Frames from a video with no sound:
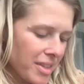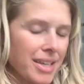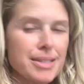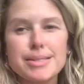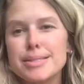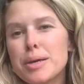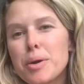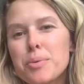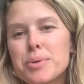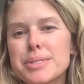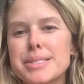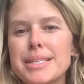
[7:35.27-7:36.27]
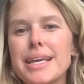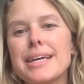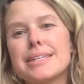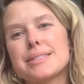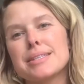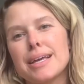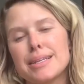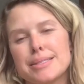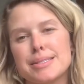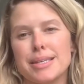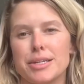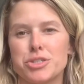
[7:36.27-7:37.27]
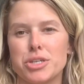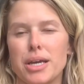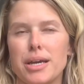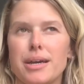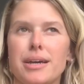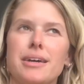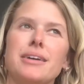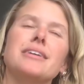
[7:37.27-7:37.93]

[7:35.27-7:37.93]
So we'll see. It's such a,